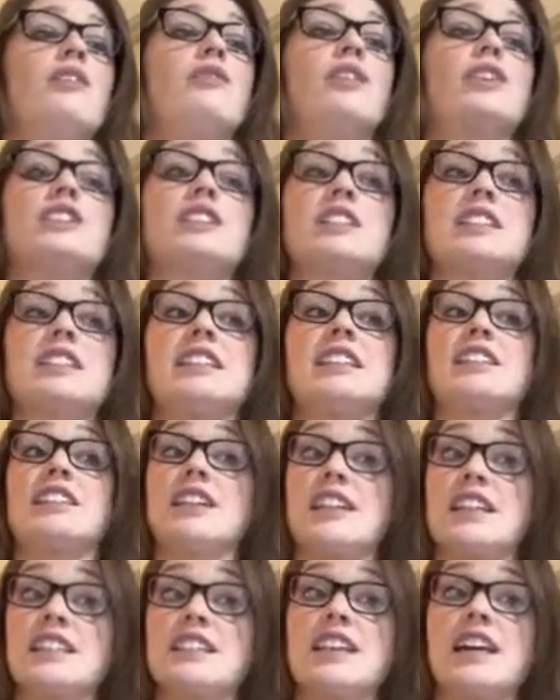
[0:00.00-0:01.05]
Fortunately, there
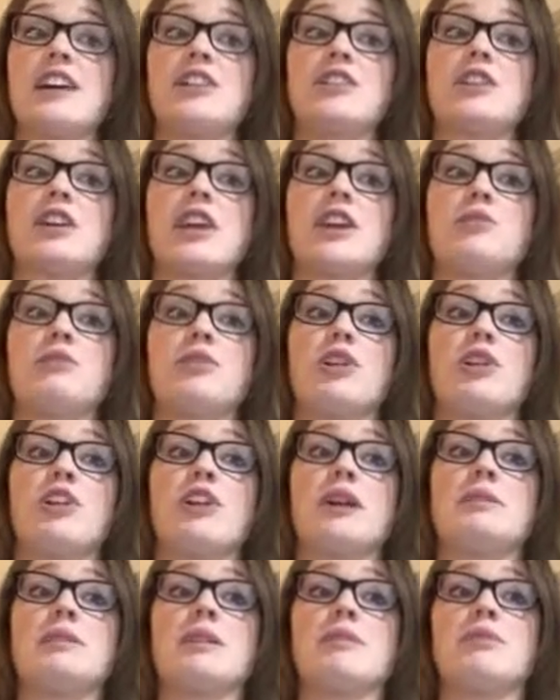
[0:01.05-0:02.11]
is a healthcare
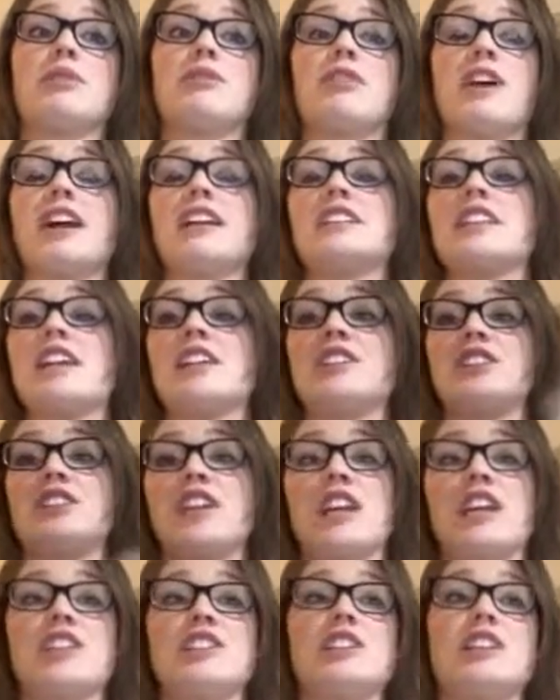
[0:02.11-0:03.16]
program that provides
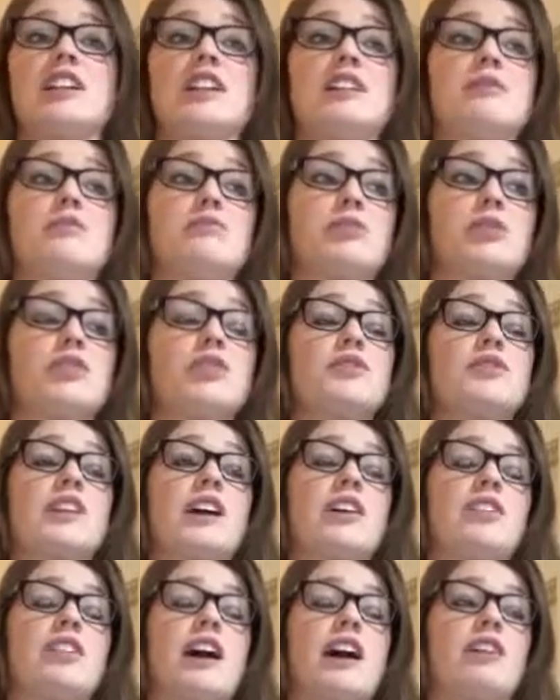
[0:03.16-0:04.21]
education and improves
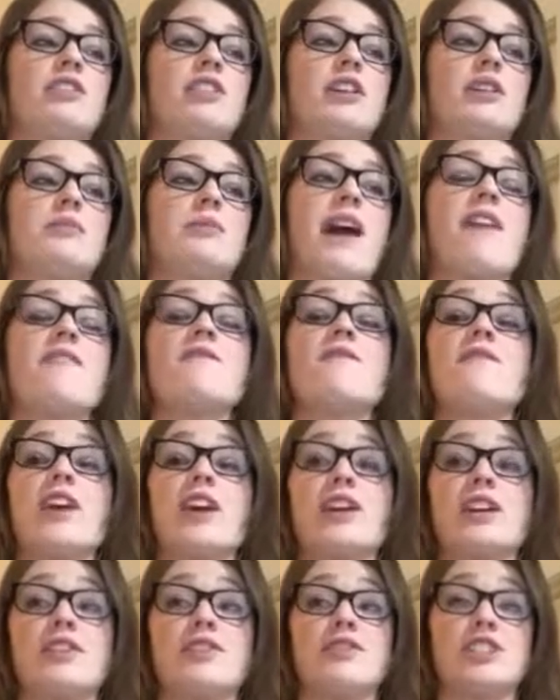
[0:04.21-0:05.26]
health outcome at
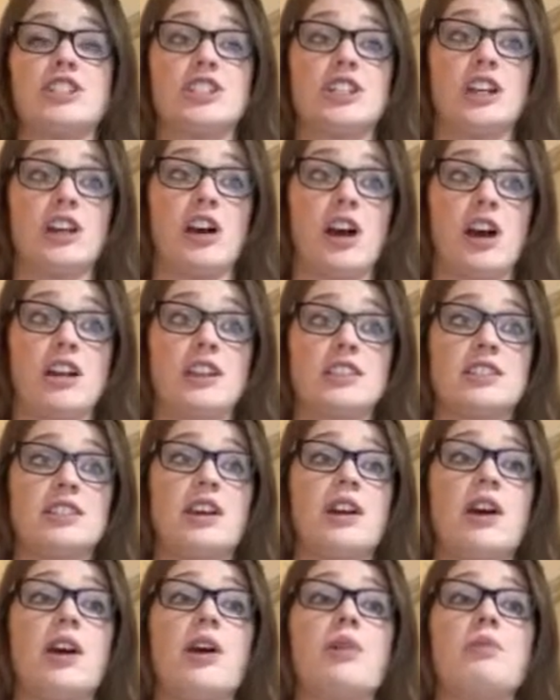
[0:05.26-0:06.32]
very efficient costs.
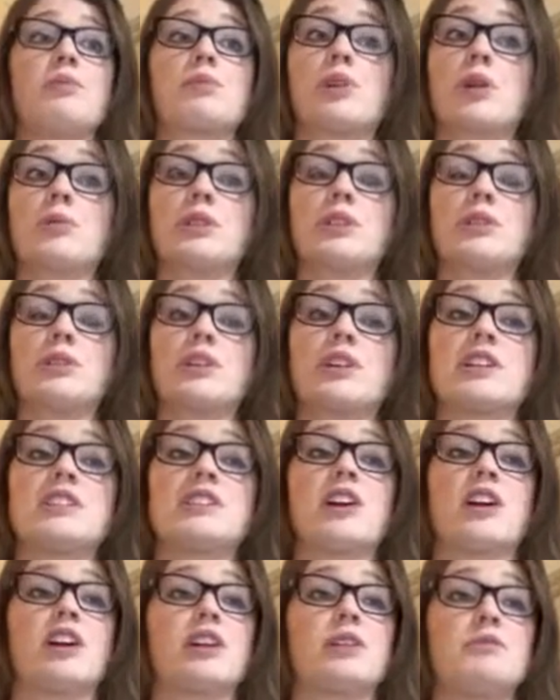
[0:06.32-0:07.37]
Promotoras
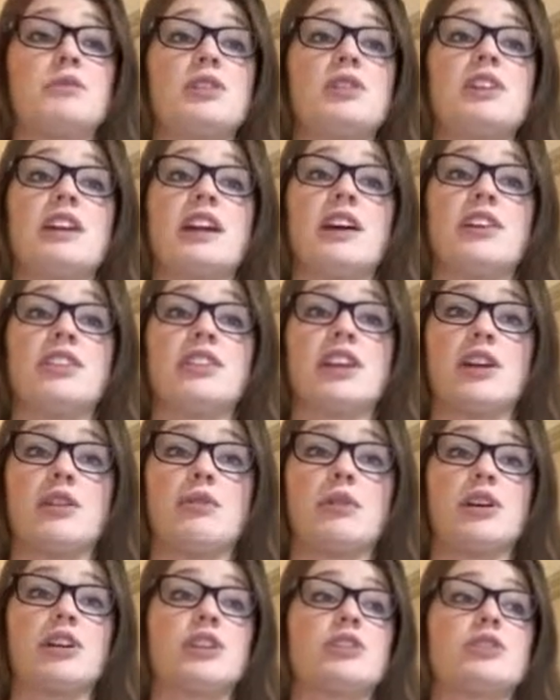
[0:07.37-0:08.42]
are community healthcare
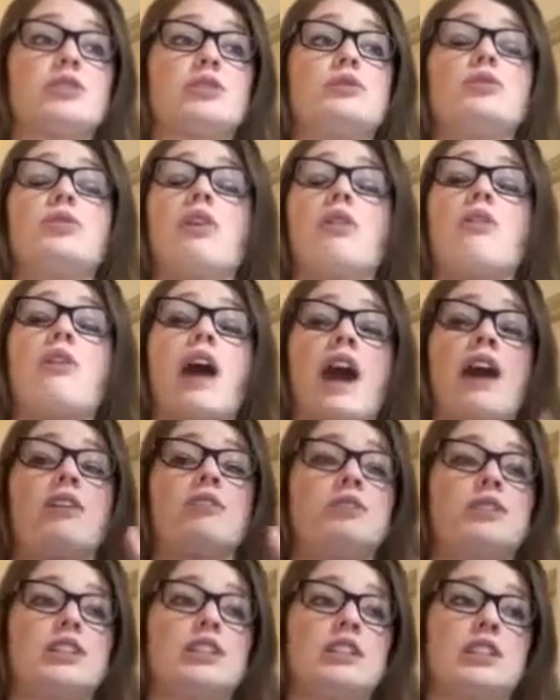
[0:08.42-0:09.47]
workers who go
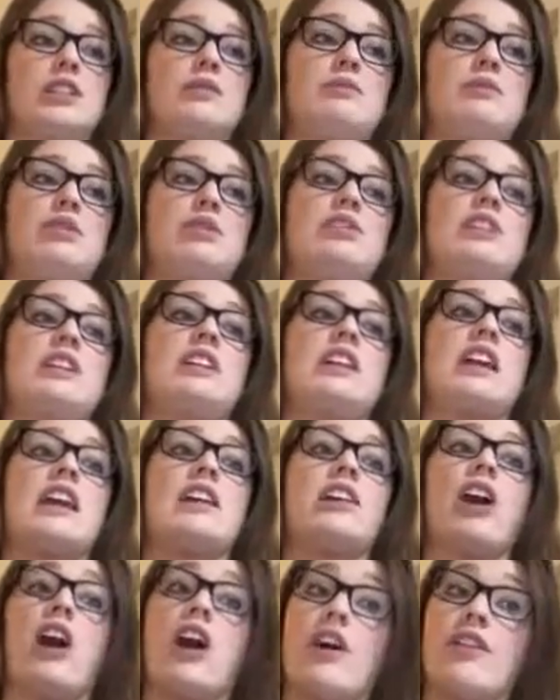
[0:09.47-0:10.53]
out into the community
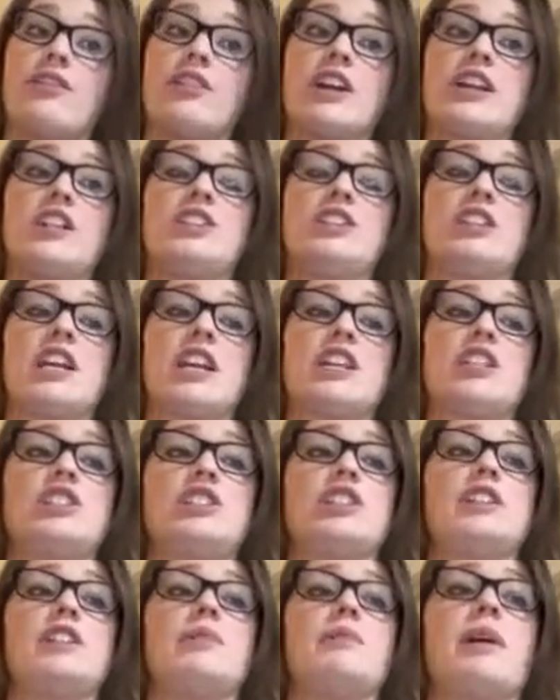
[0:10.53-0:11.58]
and offer
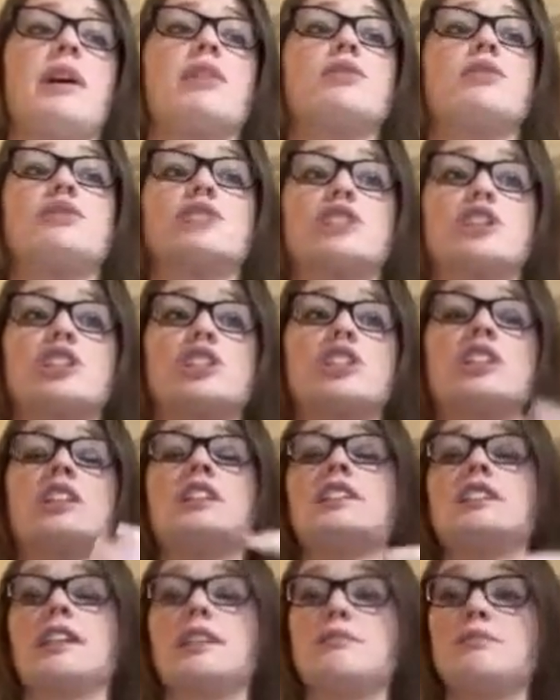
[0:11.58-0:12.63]
education about
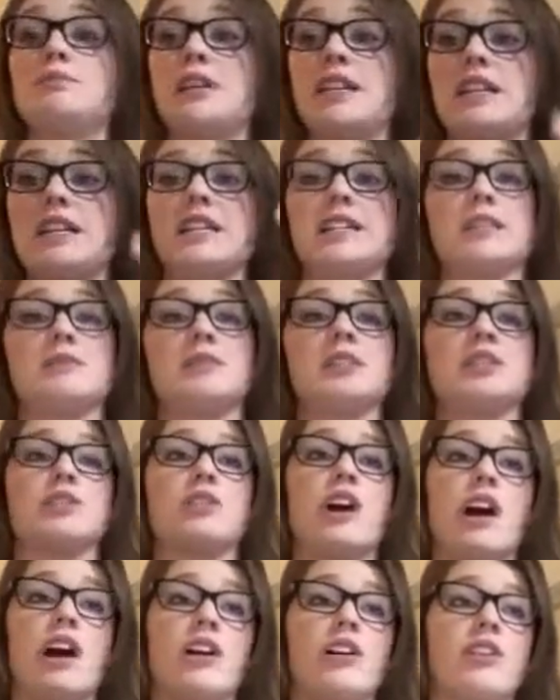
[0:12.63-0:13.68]
nutrition, diabetes,
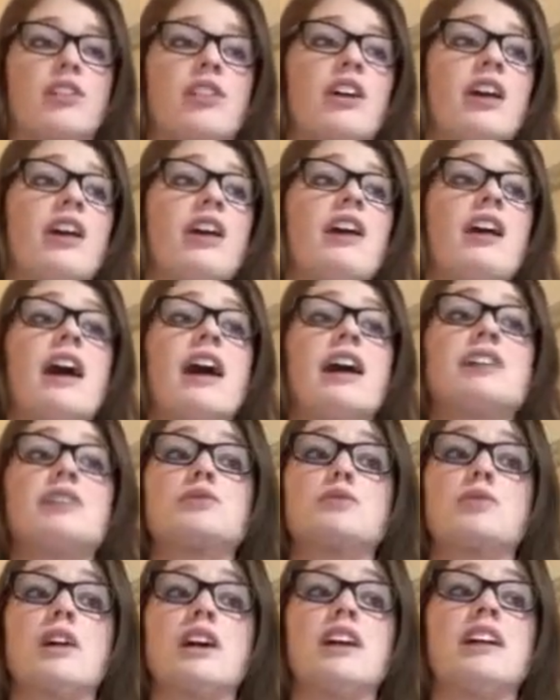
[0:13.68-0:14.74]
mental health, as
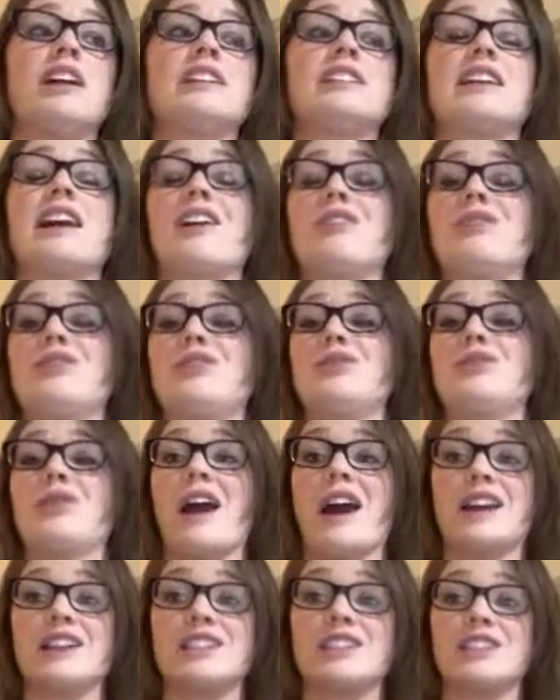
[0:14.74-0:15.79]
well as how to
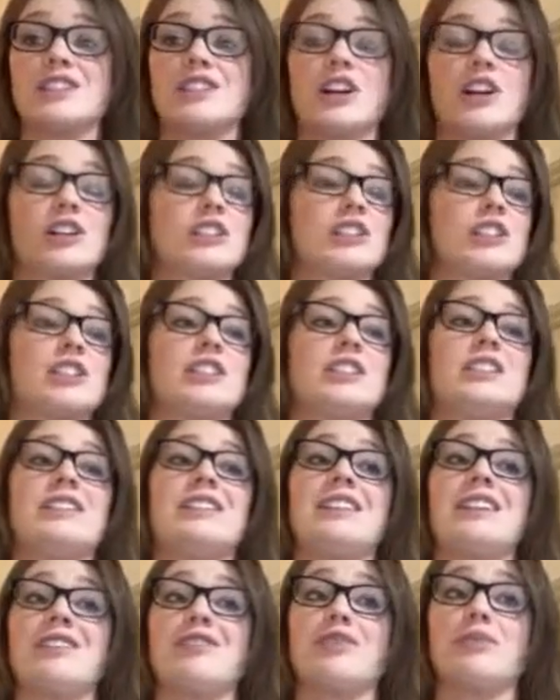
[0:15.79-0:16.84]
access doctors, the
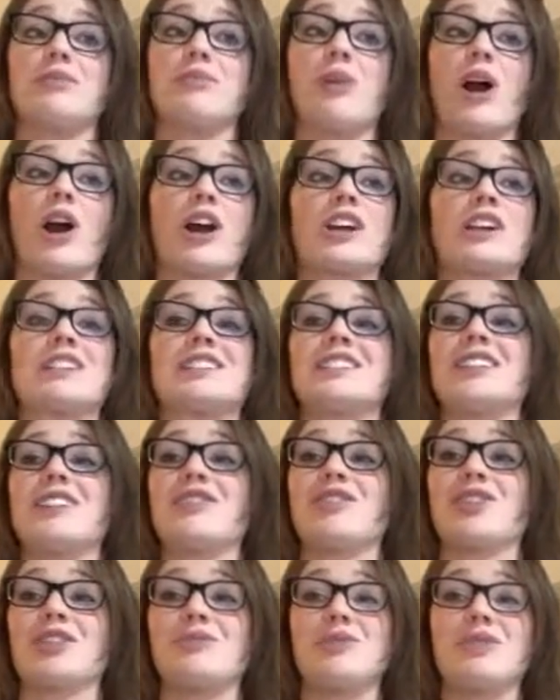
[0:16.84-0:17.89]
need for parks,
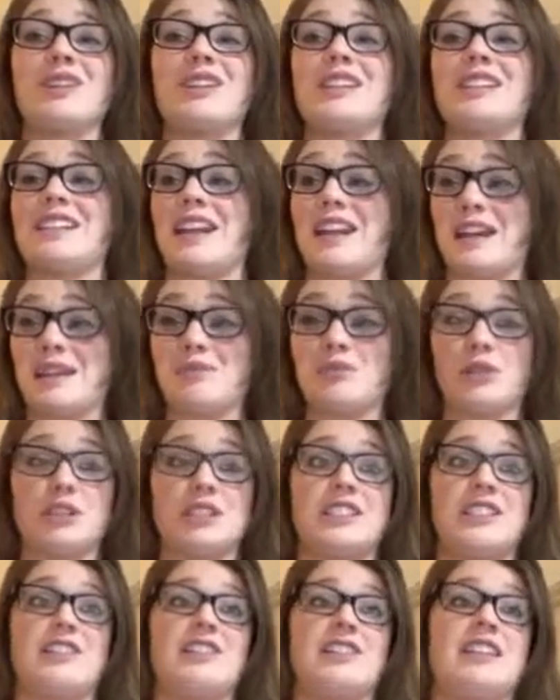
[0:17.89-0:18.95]
safer communities, and more
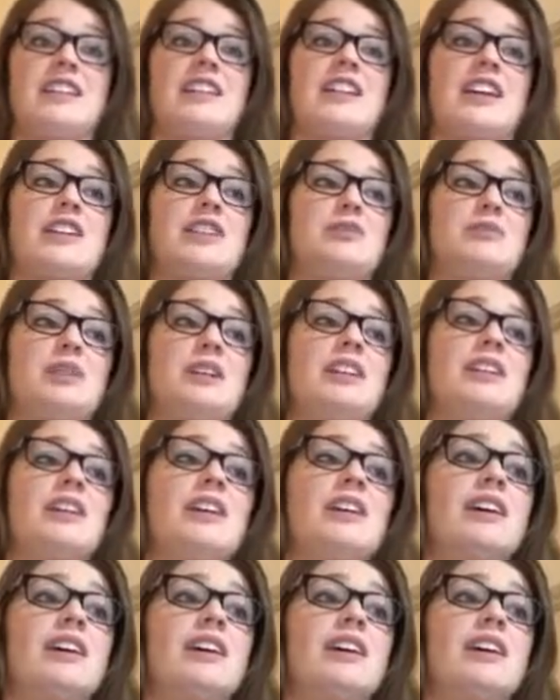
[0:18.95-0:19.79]
civic engagement.